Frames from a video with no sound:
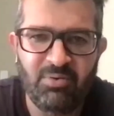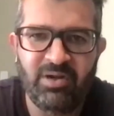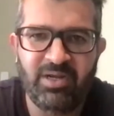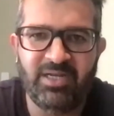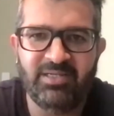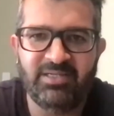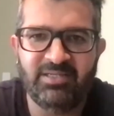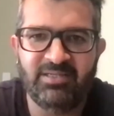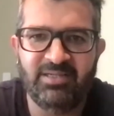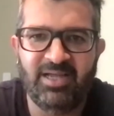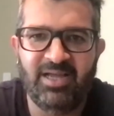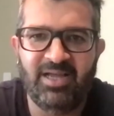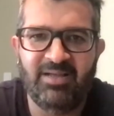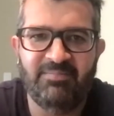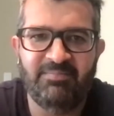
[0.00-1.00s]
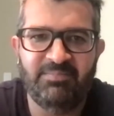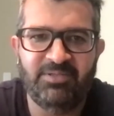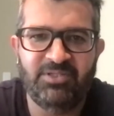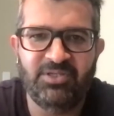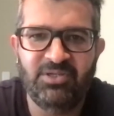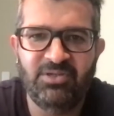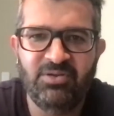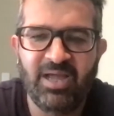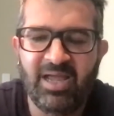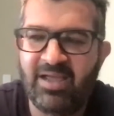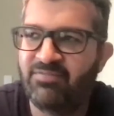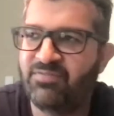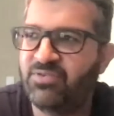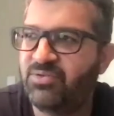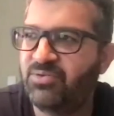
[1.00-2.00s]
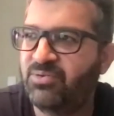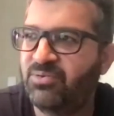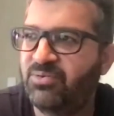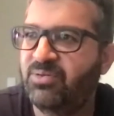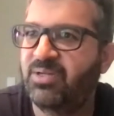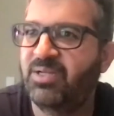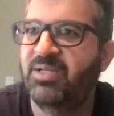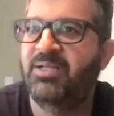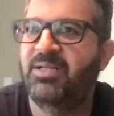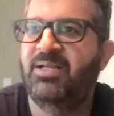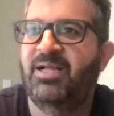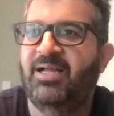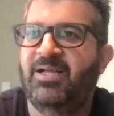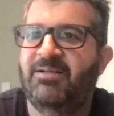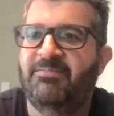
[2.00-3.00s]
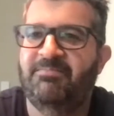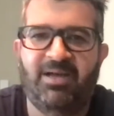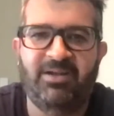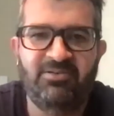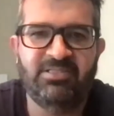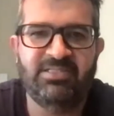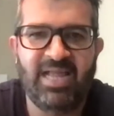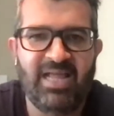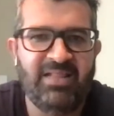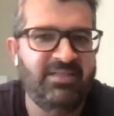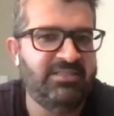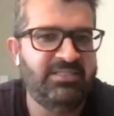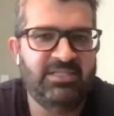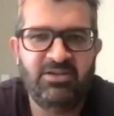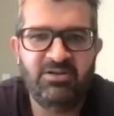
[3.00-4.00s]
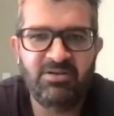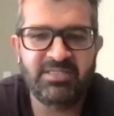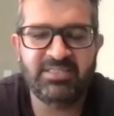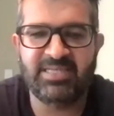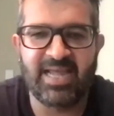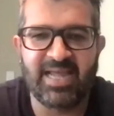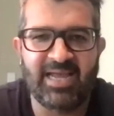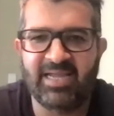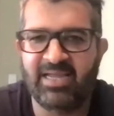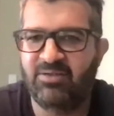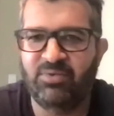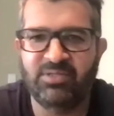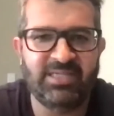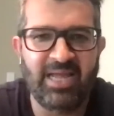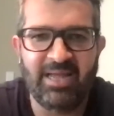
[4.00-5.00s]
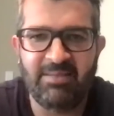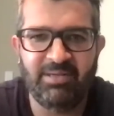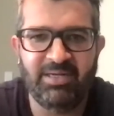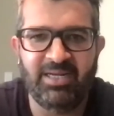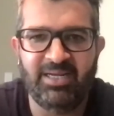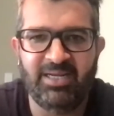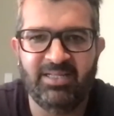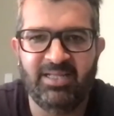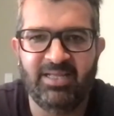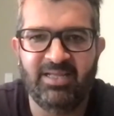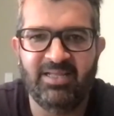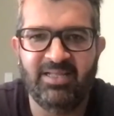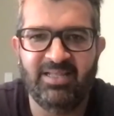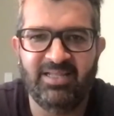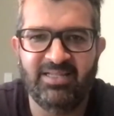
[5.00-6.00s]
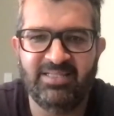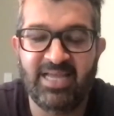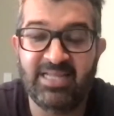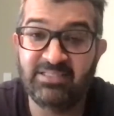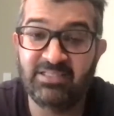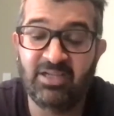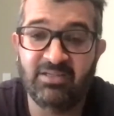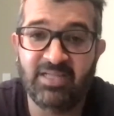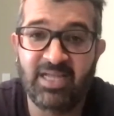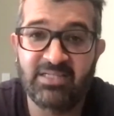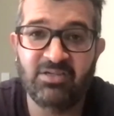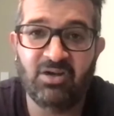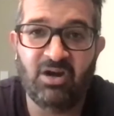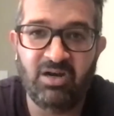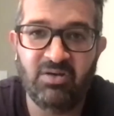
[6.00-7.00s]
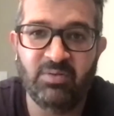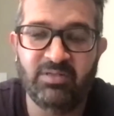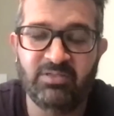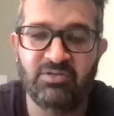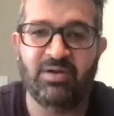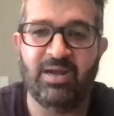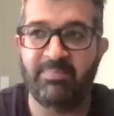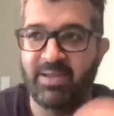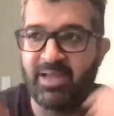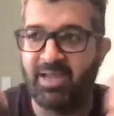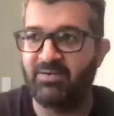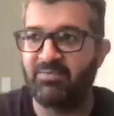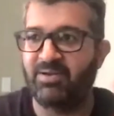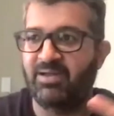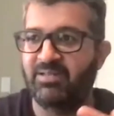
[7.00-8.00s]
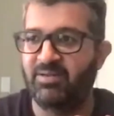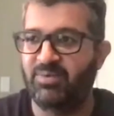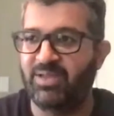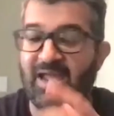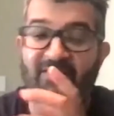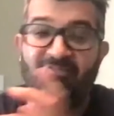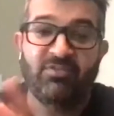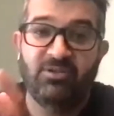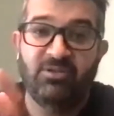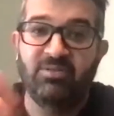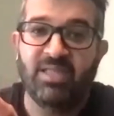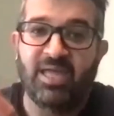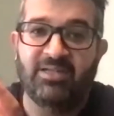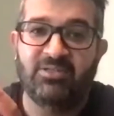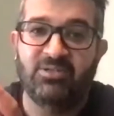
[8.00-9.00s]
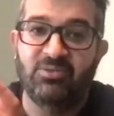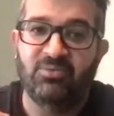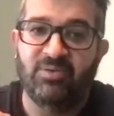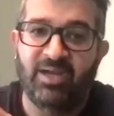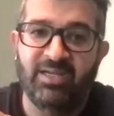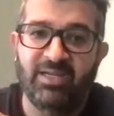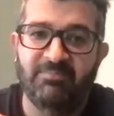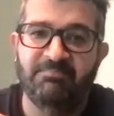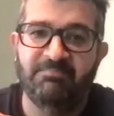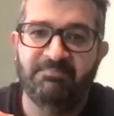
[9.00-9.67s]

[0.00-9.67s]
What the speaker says: point do you have to understand the security stack and what's happening? That's a hard one to wrap my head around. That we have to do that too, right?